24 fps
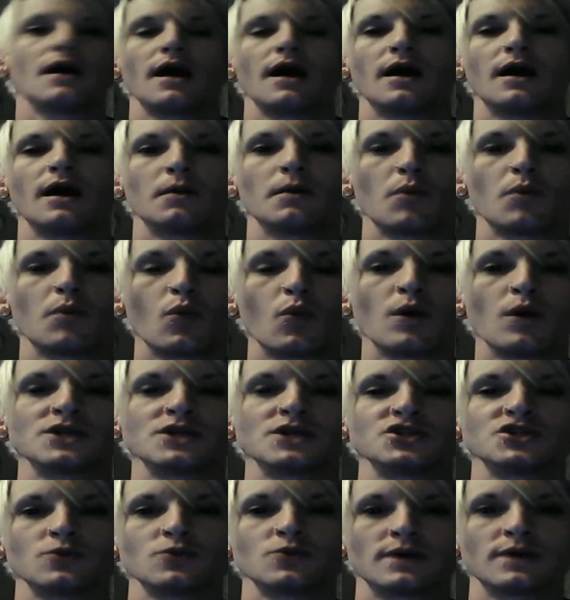um,
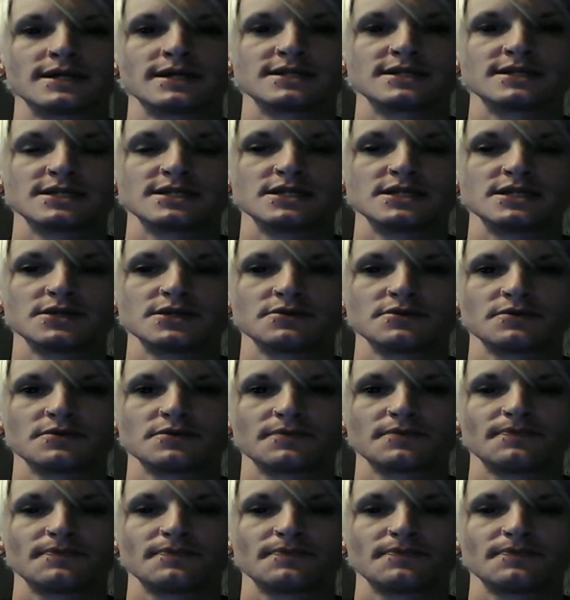what you want it to do.